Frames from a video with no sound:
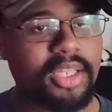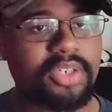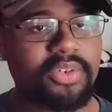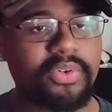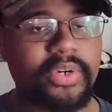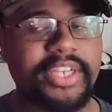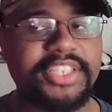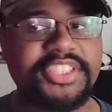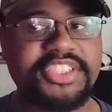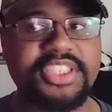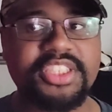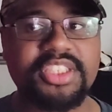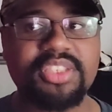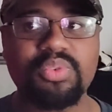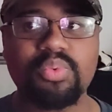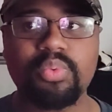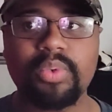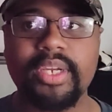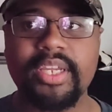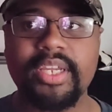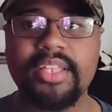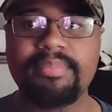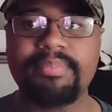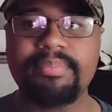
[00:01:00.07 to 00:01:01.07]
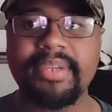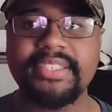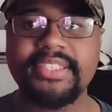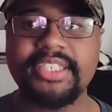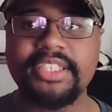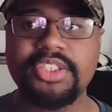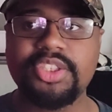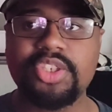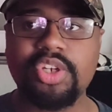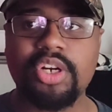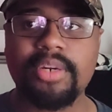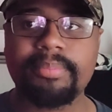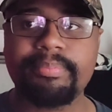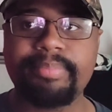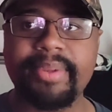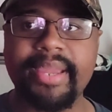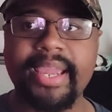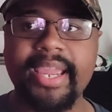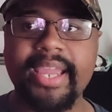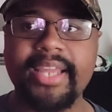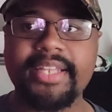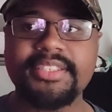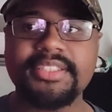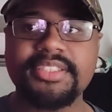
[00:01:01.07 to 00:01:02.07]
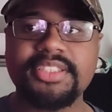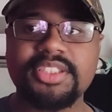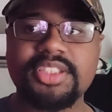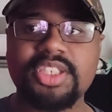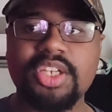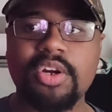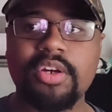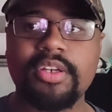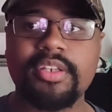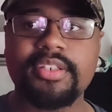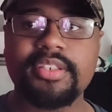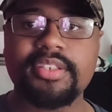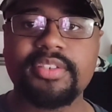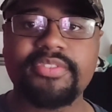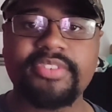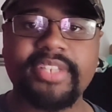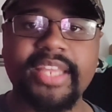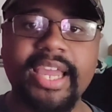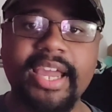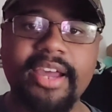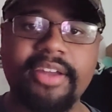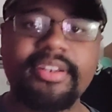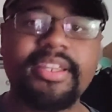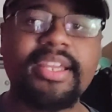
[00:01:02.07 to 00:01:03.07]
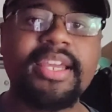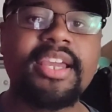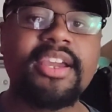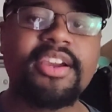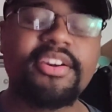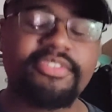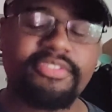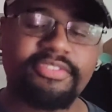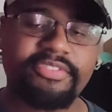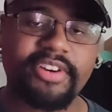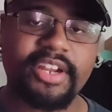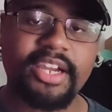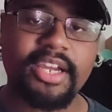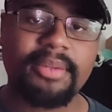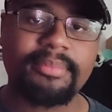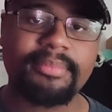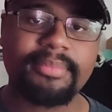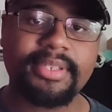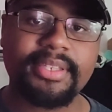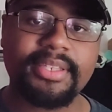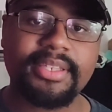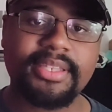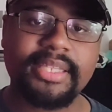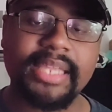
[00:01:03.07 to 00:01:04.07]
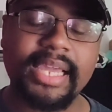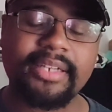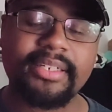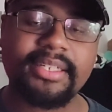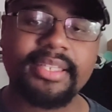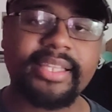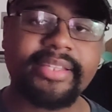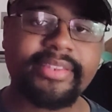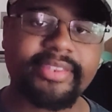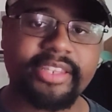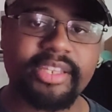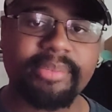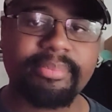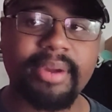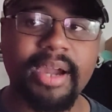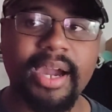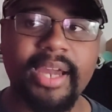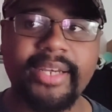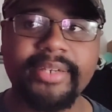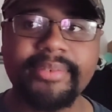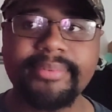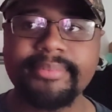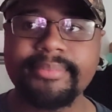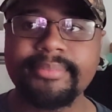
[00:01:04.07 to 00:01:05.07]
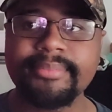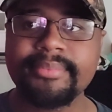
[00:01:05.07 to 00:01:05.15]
coloration with basically dark bands going down from down the length of the body.